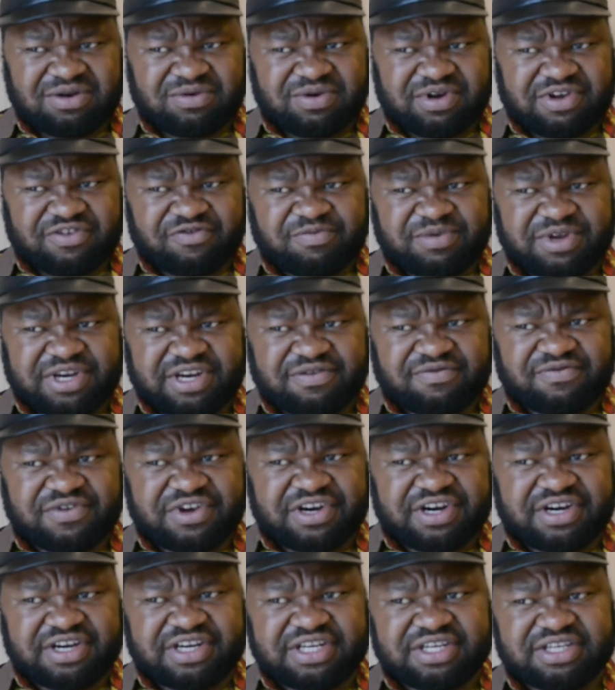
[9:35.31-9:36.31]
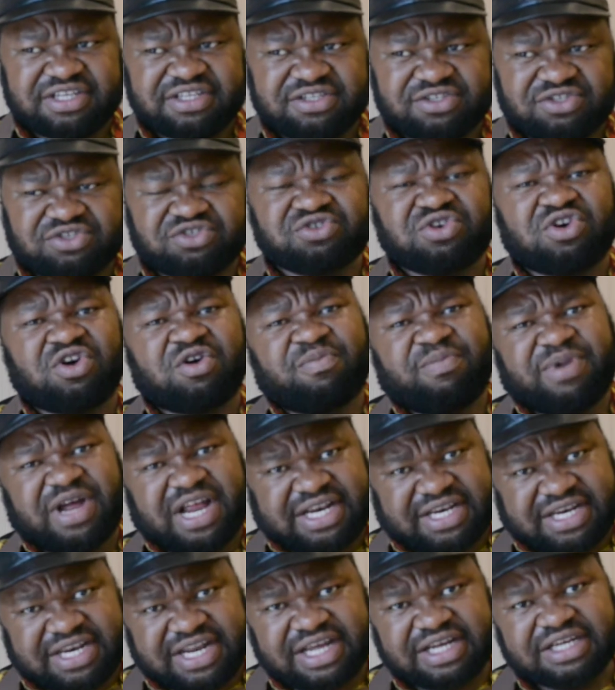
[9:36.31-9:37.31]
We have been a very strong
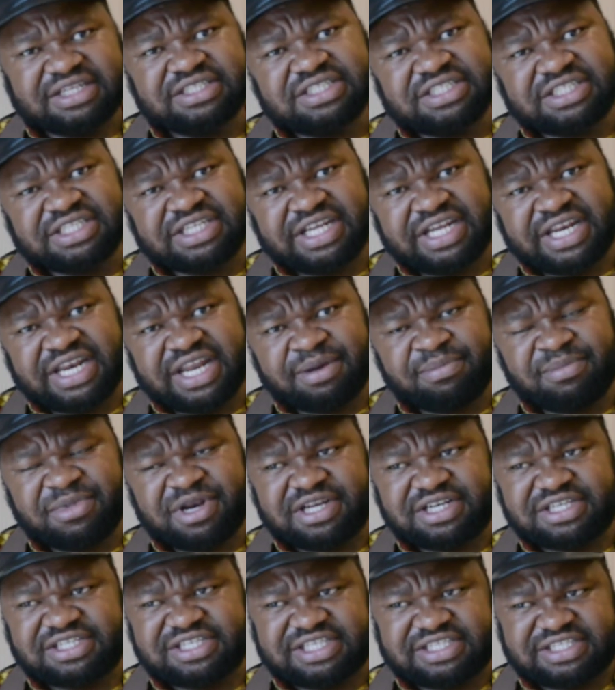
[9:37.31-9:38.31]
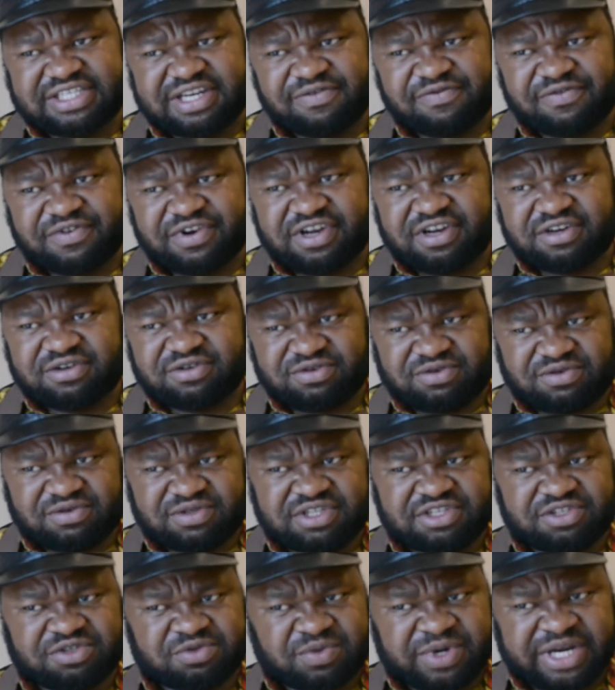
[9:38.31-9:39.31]
partner in enabling Trust Africa to do
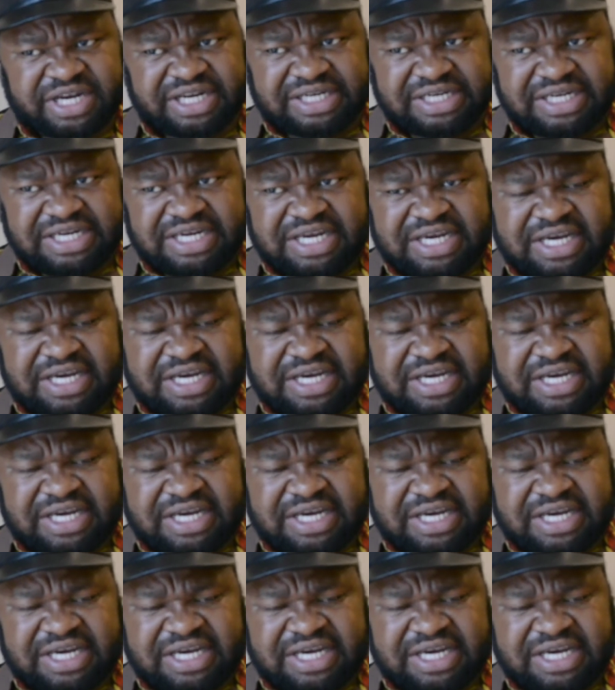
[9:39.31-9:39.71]
this work.